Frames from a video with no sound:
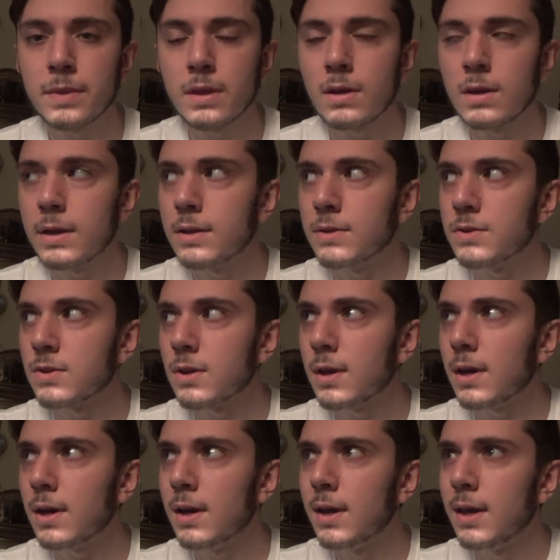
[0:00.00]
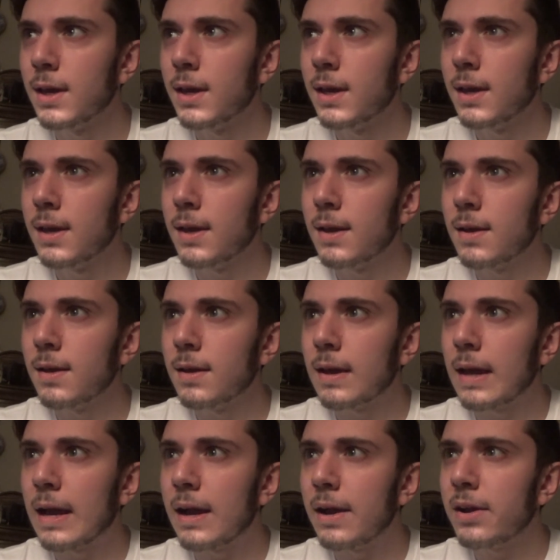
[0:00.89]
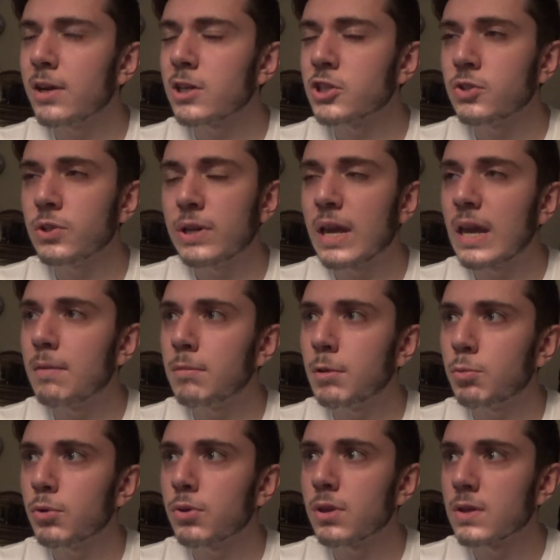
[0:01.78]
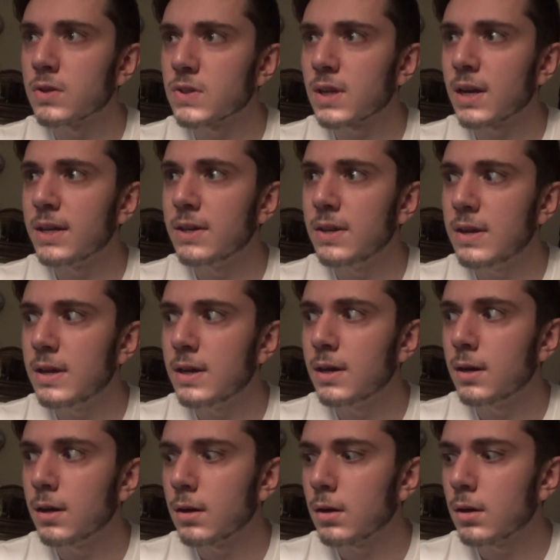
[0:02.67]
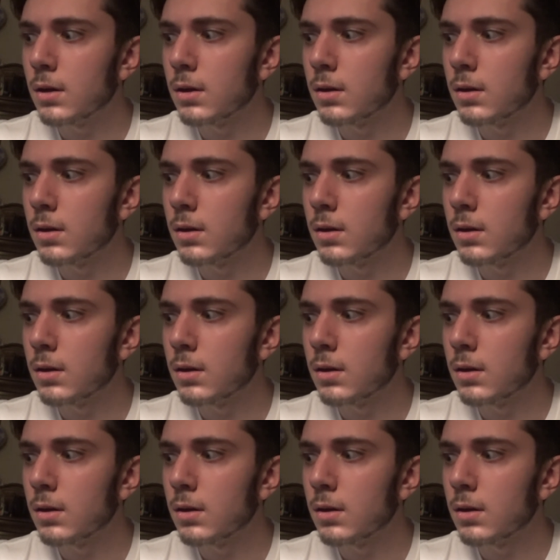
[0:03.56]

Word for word: and uh, I actually came up with this idea.